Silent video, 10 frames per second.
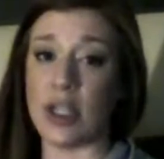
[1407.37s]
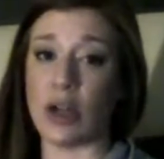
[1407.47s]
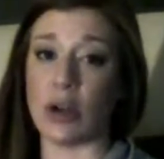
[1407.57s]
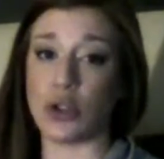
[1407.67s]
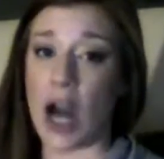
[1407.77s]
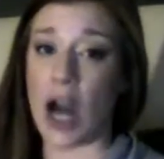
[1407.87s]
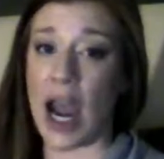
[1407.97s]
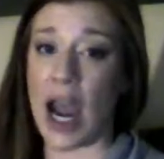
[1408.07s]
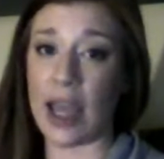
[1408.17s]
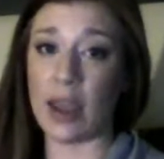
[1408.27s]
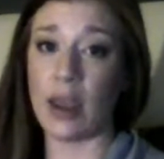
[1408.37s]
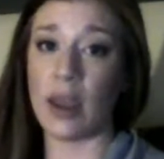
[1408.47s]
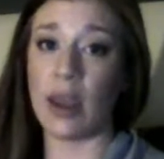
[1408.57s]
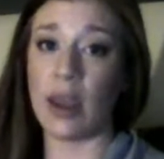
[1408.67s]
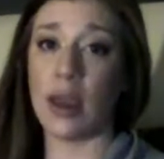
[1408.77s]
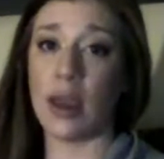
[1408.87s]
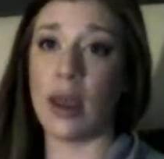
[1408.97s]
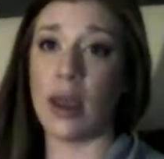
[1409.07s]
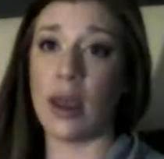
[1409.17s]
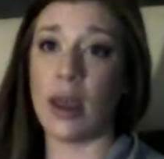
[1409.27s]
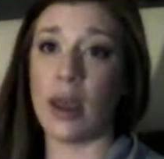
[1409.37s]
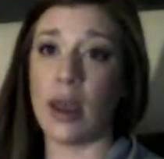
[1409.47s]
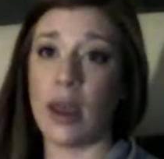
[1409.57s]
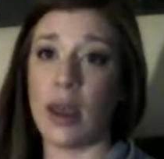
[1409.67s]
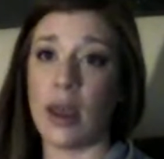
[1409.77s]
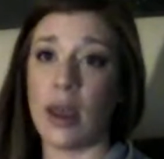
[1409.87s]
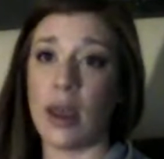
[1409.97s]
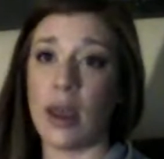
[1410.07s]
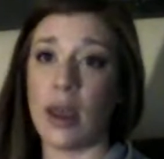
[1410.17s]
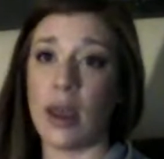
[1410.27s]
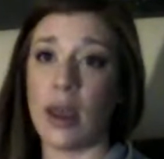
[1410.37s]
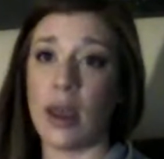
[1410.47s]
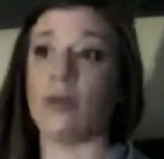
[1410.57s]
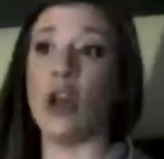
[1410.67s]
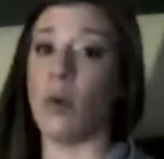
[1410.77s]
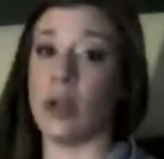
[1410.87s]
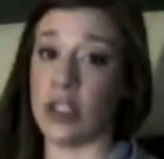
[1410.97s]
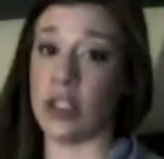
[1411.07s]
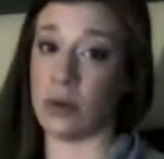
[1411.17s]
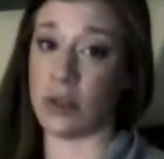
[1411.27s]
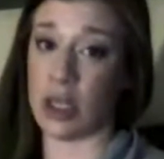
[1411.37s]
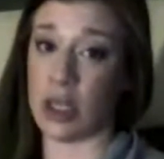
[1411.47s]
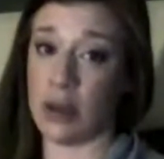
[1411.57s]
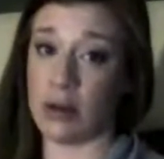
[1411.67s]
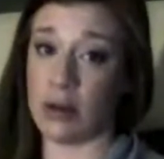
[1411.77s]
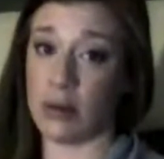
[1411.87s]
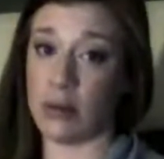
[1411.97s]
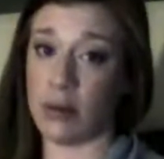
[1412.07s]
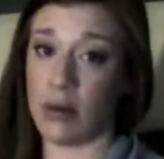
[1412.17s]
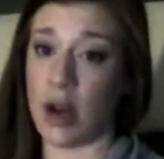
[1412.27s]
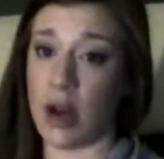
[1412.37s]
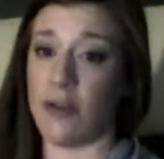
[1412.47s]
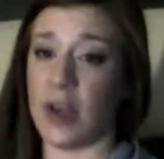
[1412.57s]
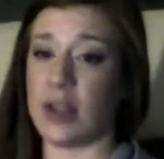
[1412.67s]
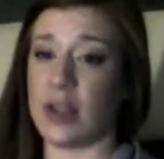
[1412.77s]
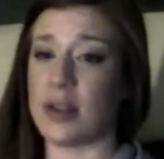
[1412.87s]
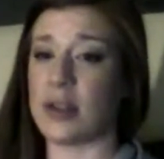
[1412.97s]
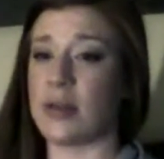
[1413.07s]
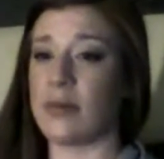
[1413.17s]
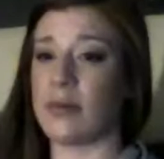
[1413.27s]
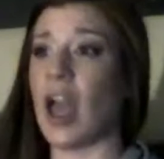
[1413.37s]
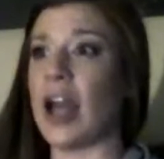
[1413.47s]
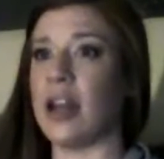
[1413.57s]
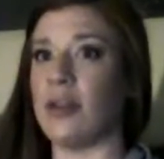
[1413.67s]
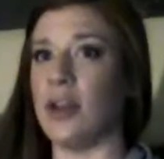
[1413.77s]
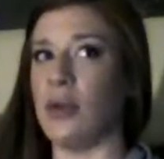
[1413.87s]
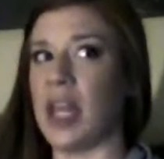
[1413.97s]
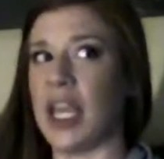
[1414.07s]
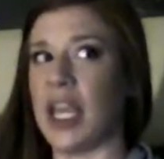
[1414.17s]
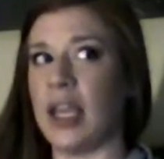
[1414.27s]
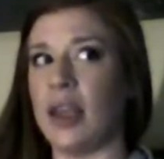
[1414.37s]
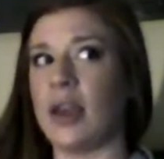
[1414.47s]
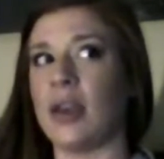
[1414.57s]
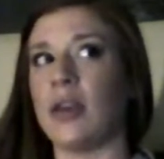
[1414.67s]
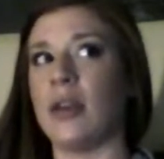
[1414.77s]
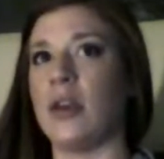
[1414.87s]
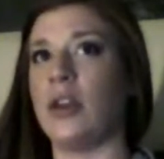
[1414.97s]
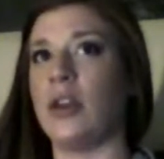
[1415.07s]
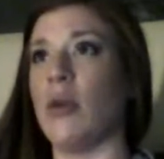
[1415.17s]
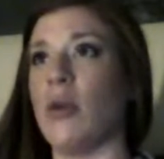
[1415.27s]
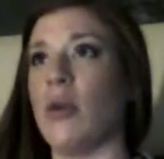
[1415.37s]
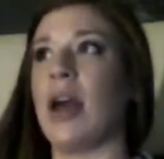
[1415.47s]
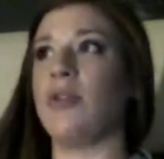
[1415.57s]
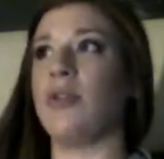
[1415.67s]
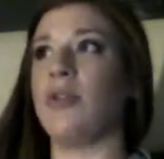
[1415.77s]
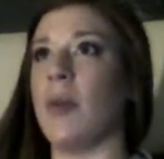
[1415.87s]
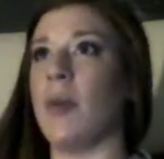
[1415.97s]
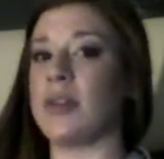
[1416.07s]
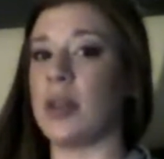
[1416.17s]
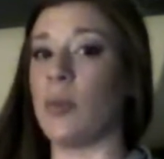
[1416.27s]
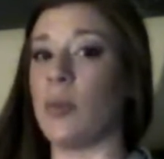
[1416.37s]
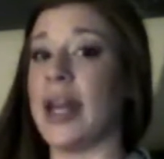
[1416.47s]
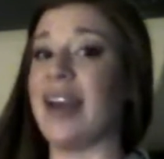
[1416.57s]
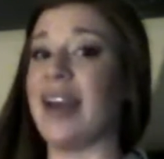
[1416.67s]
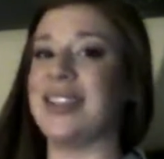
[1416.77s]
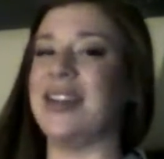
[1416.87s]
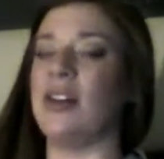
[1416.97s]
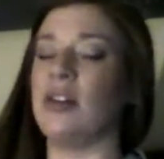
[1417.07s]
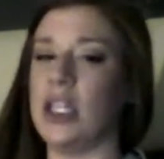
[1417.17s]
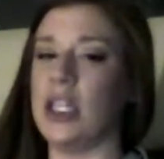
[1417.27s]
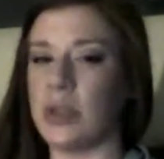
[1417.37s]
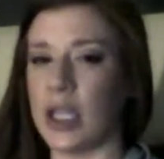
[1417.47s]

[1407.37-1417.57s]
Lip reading: track if no one's used it. And if it's kind of unique, you don't have to worry about someone accidentally using it.